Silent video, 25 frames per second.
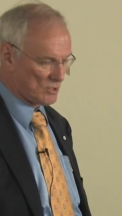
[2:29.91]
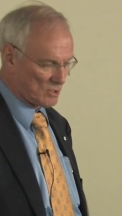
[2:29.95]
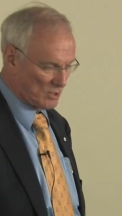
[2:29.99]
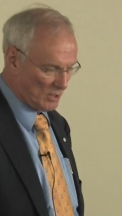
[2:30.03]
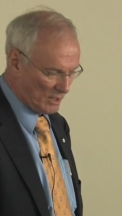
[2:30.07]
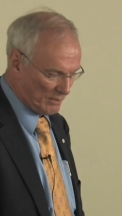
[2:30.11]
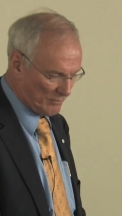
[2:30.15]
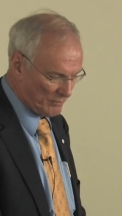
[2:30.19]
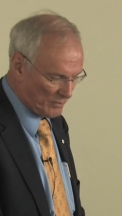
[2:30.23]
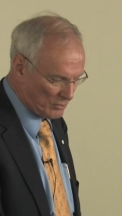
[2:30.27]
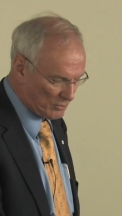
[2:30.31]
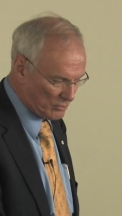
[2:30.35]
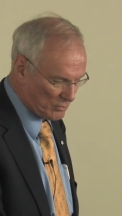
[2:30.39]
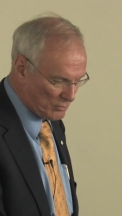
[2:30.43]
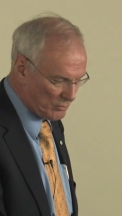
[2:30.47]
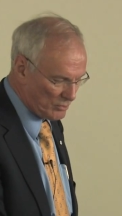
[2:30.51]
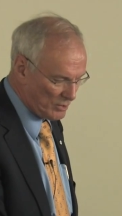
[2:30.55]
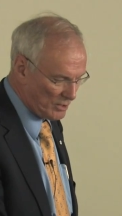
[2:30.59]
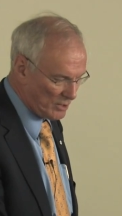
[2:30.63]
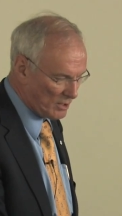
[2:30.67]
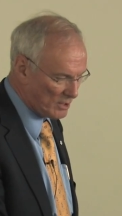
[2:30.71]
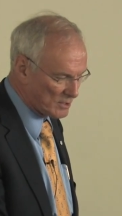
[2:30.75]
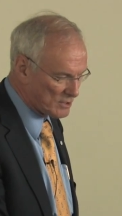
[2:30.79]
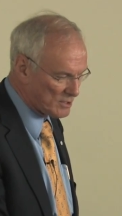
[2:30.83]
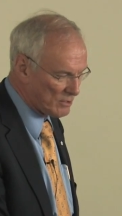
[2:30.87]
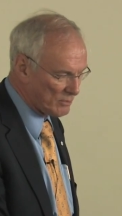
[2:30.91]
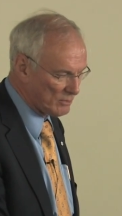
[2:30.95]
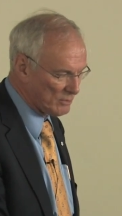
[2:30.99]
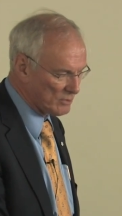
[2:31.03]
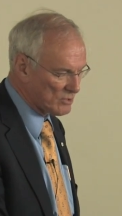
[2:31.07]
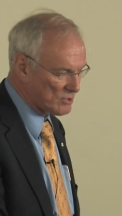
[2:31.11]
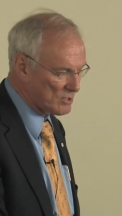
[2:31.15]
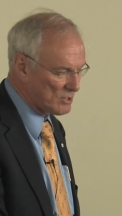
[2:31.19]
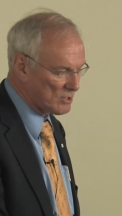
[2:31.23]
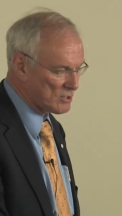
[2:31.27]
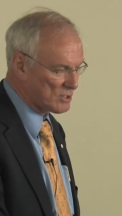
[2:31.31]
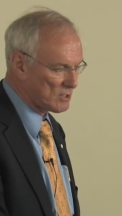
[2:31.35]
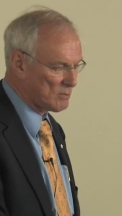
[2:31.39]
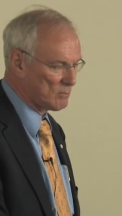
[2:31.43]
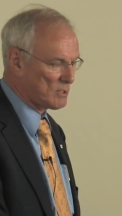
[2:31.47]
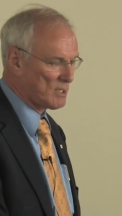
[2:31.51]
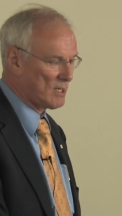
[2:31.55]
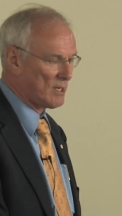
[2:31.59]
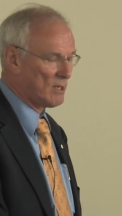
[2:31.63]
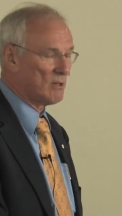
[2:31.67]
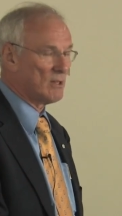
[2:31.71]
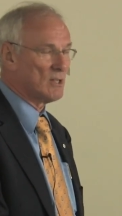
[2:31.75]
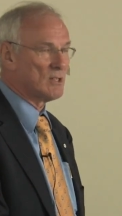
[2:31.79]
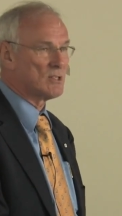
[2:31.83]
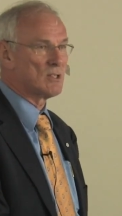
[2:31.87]
which is delivered through the arterial
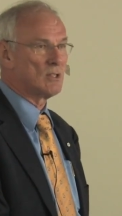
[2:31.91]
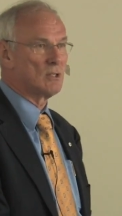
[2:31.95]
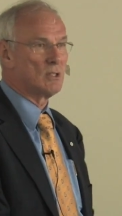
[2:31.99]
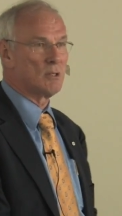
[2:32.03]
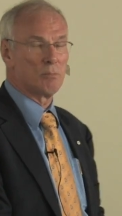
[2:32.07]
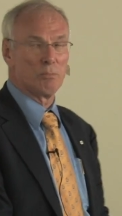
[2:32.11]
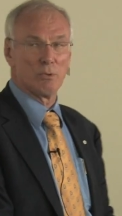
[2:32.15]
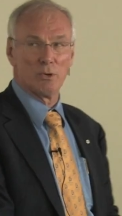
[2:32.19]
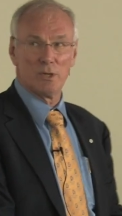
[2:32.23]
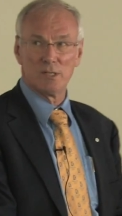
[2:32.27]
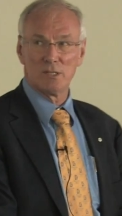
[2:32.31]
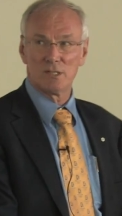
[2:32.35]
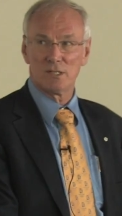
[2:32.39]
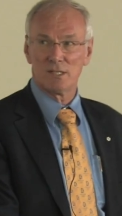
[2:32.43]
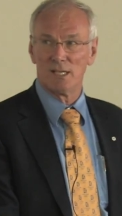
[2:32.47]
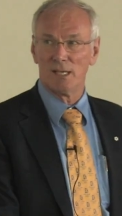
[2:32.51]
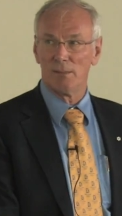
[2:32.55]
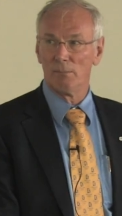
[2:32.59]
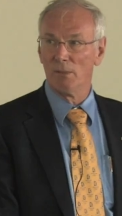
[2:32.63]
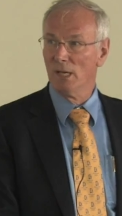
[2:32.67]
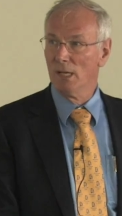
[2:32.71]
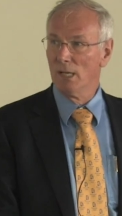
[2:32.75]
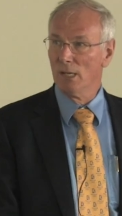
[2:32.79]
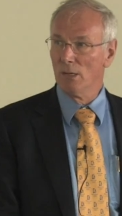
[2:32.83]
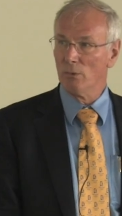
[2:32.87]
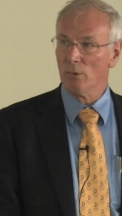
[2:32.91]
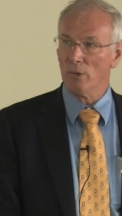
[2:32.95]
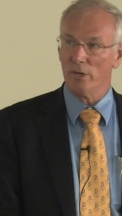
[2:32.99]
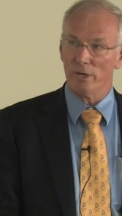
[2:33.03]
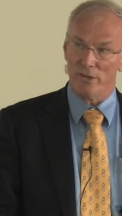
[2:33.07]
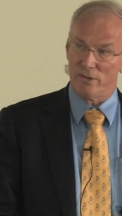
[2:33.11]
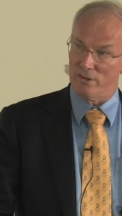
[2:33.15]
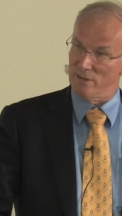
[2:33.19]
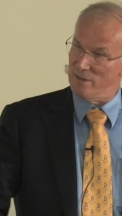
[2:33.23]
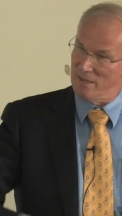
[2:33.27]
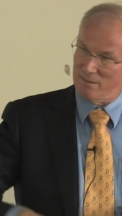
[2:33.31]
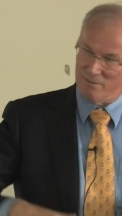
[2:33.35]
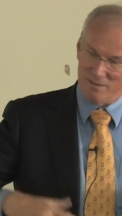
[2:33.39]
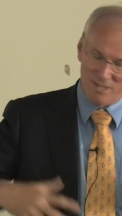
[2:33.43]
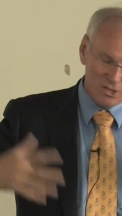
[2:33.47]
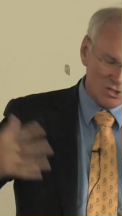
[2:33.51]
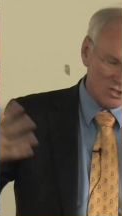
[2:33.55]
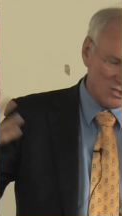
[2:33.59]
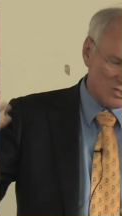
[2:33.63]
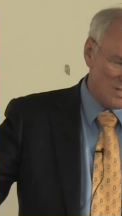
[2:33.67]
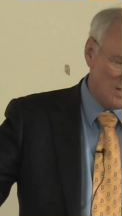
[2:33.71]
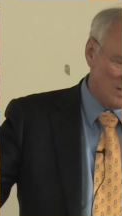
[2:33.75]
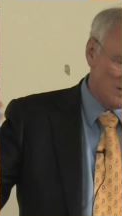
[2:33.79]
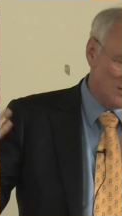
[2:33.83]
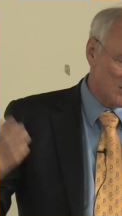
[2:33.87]
system to areas in the brainstem where
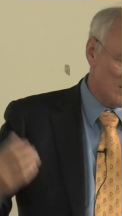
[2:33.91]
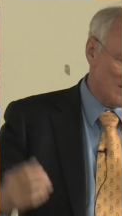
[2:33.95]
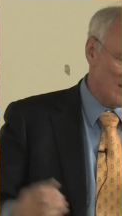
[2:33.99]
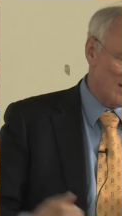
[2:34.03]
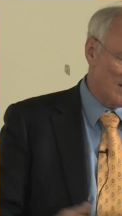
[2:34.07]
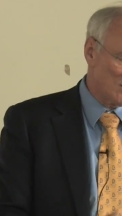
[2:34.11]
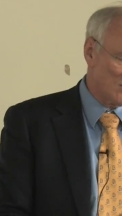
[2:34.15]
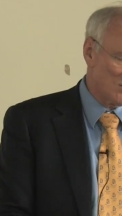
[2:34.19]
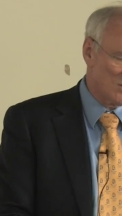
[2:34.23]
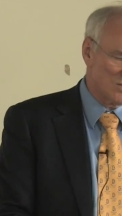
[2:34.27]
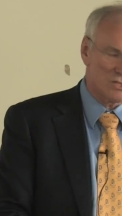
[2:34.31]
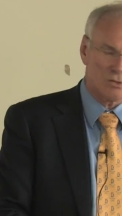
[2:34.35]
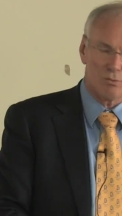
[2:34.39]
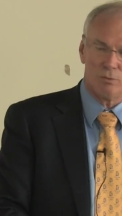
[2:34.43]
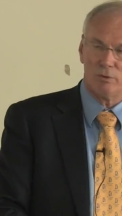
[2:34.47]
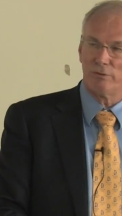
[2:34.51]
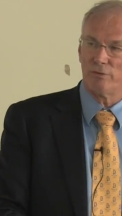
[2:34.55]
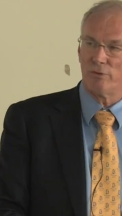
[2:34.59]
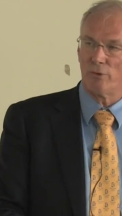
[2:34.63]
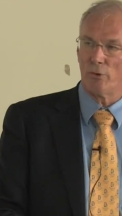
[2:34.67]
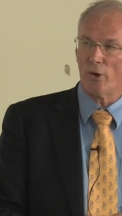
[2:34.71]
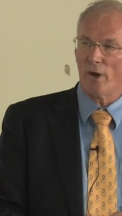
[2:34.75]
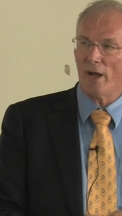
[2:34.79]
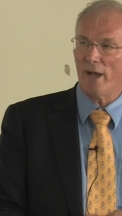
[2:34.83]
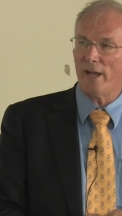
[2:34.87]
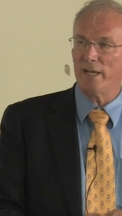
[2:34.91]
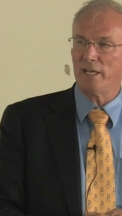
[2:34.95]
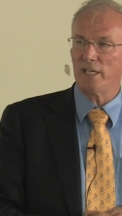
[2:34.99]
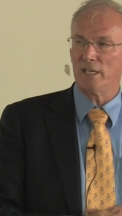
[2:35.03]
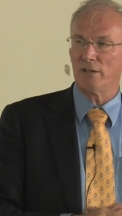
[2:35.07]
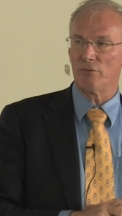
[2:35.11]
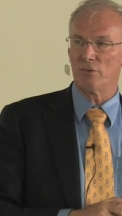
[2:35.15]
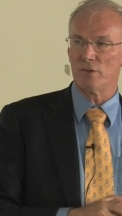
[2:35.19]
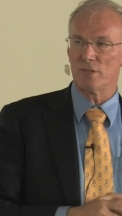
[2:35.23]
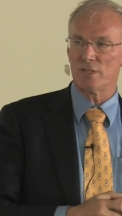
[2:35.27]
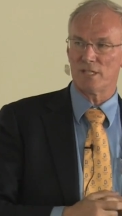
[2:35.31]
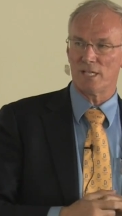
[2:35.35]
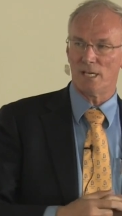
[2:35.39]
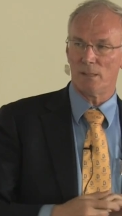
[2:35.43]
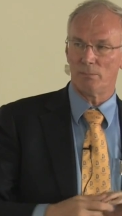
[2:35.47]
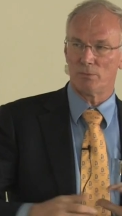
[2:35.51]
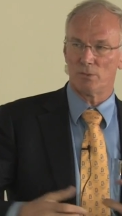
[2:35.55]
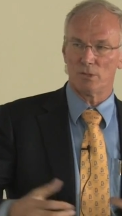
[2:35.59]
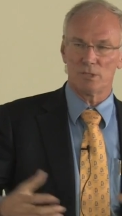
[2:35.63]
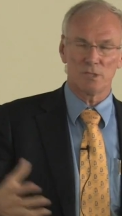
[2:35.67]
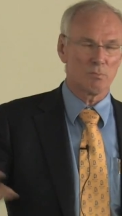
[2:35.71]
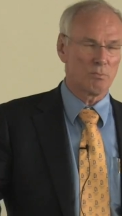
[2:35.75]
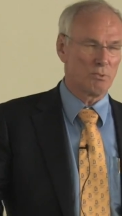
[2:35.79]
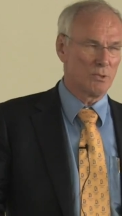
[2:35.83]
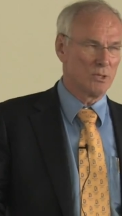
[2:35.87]
nicotine attaches to a variety of
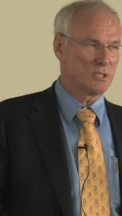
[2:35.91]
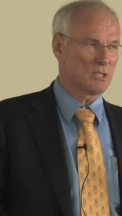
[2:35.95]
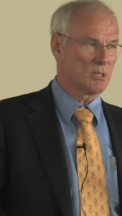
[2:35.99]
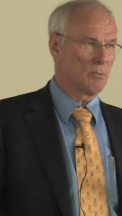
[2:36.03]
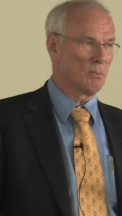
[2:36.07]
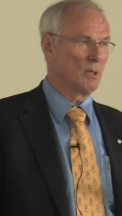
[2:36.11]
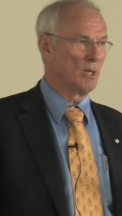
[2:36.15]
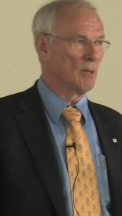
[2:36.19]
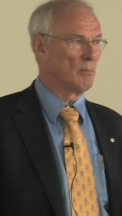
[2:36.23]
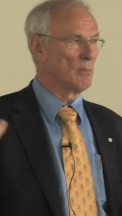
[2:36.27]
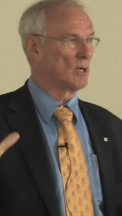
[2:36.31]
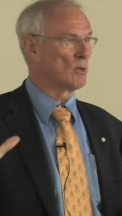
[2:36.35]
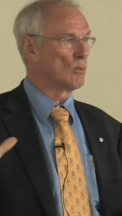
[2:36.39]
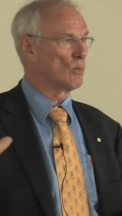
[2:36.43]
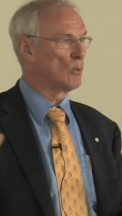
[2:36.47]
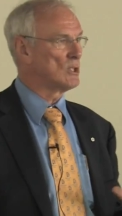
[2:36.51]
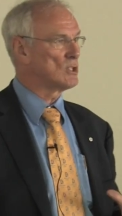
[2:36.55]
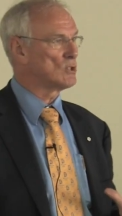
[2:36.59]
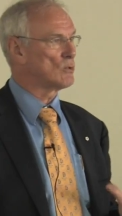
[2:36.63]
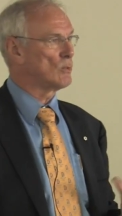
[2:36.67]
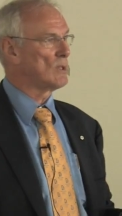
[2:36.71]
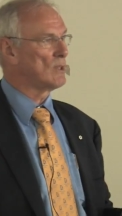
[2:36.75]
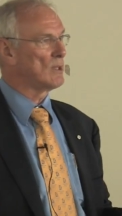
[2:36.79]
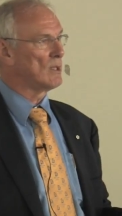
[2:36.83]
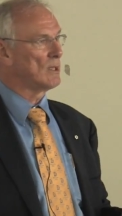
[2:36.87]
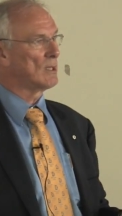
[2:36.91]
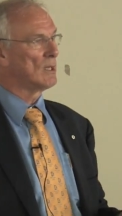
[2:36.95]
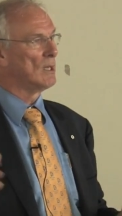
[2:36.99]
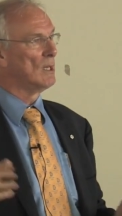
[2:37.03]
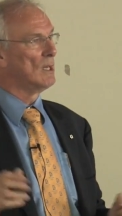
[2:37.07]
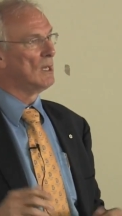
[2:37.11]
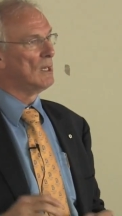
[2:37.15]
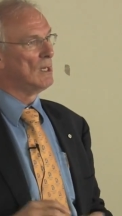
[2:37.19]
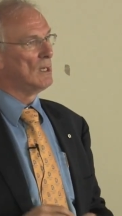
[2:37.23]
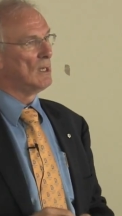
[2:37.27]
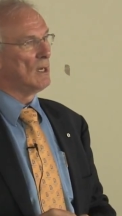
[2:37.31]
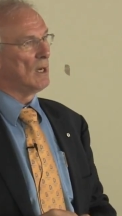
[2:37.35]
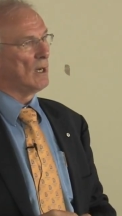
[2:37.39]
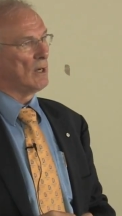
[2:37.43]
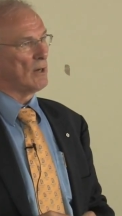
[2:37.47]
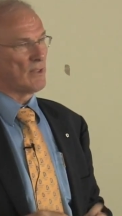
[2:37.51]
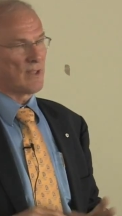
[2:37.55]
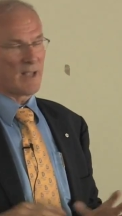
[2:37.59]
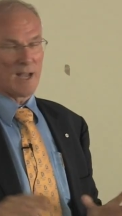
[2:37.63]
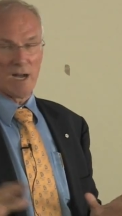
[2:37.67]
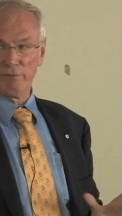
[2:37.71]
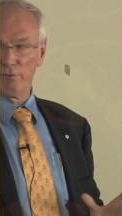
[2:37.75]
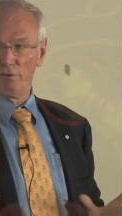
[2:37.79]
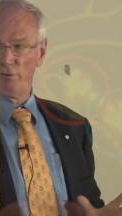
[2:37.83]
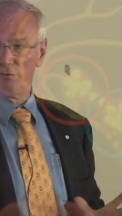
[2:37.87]
receptors, principal among which we think
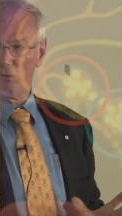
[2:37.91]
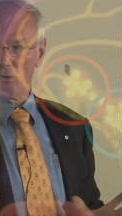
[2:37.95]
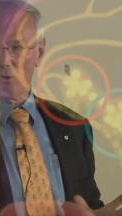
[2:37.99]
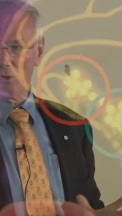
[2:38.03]
are the